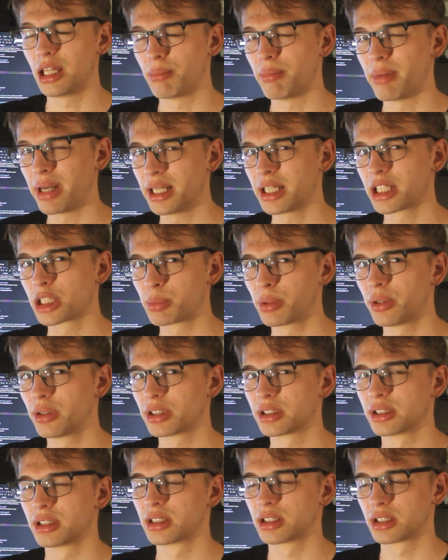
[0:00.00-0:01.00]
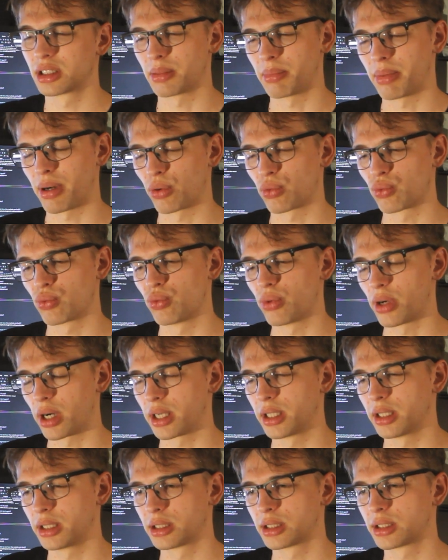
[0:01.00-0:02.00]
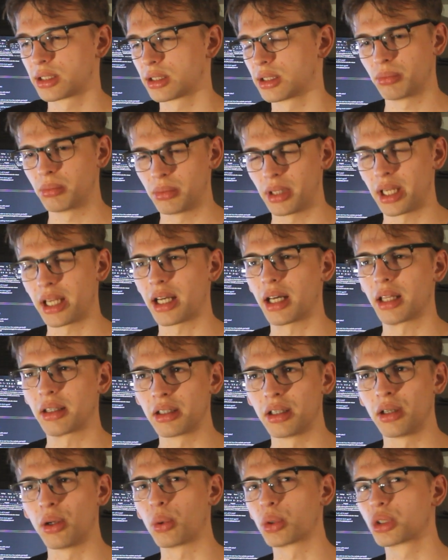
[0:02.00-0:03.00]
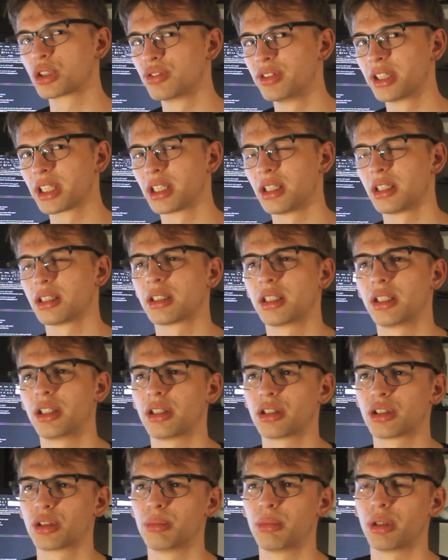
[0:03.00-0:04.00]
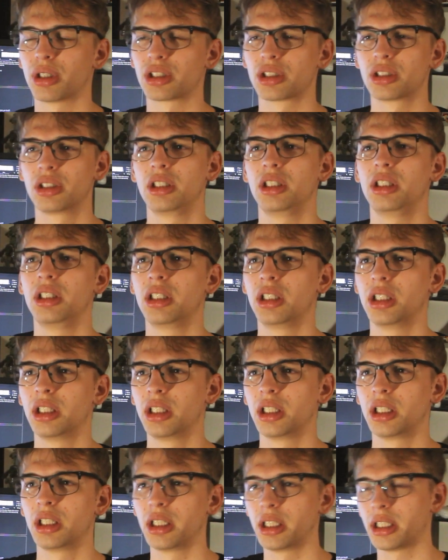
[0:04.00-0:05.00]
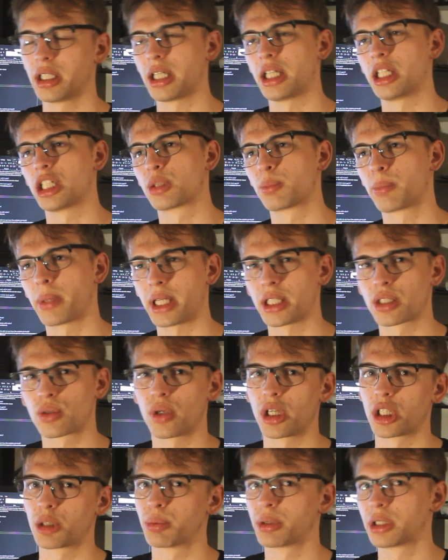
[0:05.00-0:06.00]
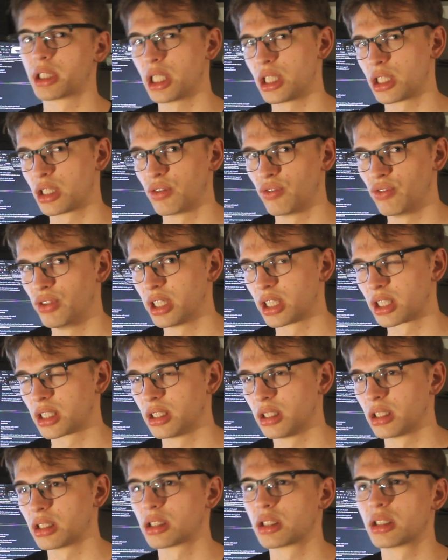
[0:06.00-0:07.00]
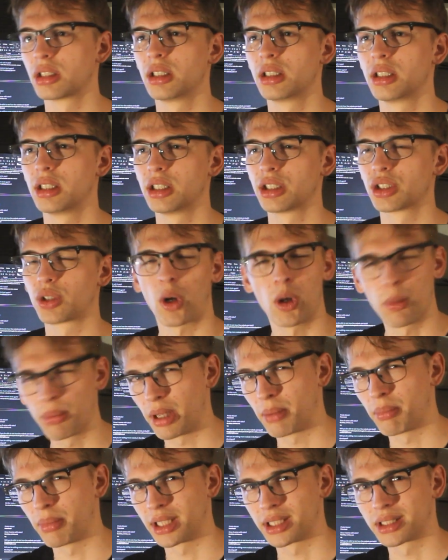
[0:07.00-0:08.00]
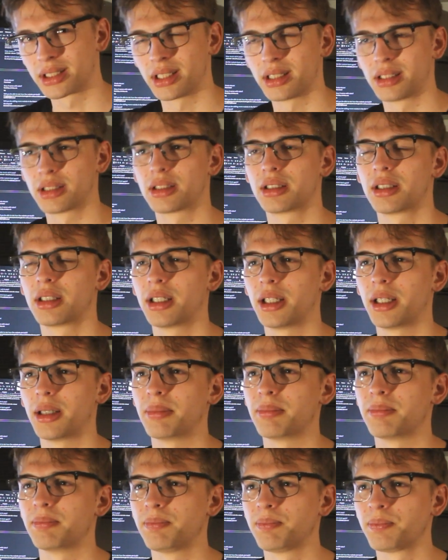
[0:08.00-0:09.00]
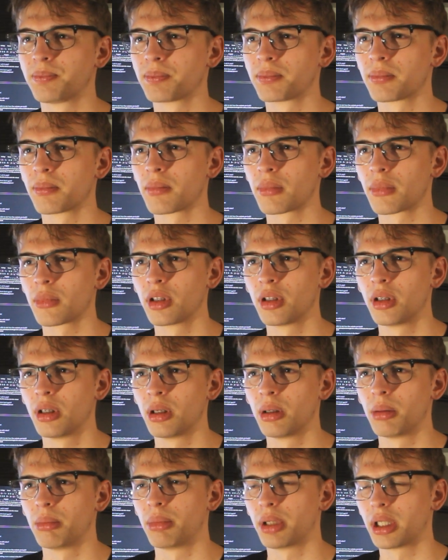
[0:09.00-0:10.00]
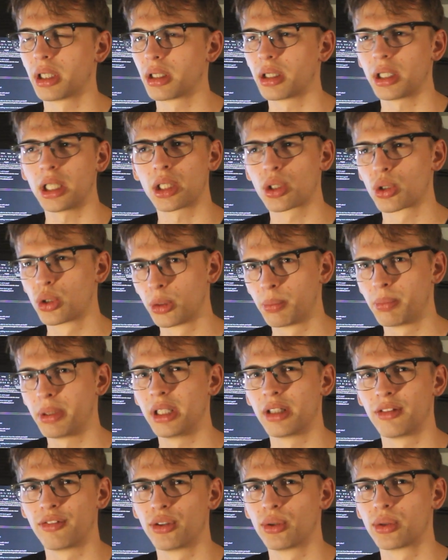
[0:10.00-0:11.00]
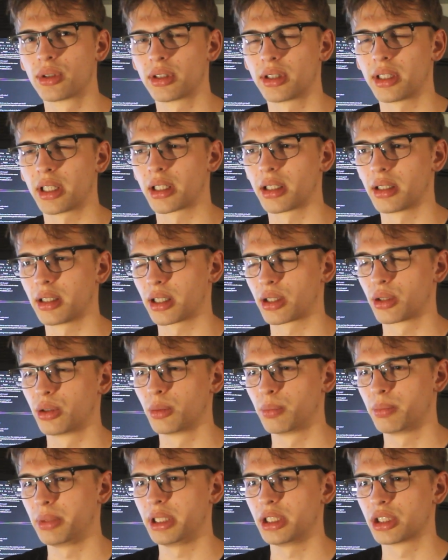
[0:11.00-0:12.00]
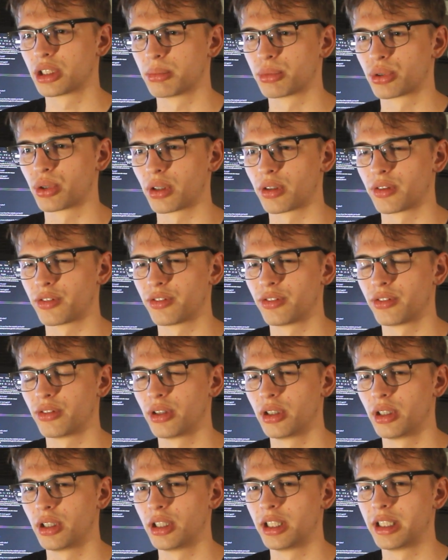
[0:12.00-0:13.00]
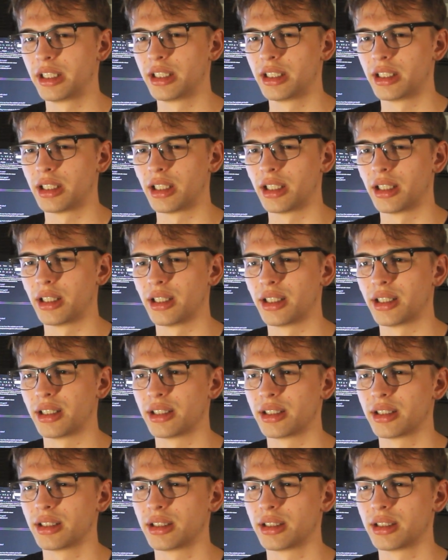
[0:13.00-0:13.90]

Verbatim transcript: the main experience, this is about rockets. They are the launch vehicles and not so much the in-space transportation vehicles. So I hope that makes sense. But it could be in the future that there could be some sort of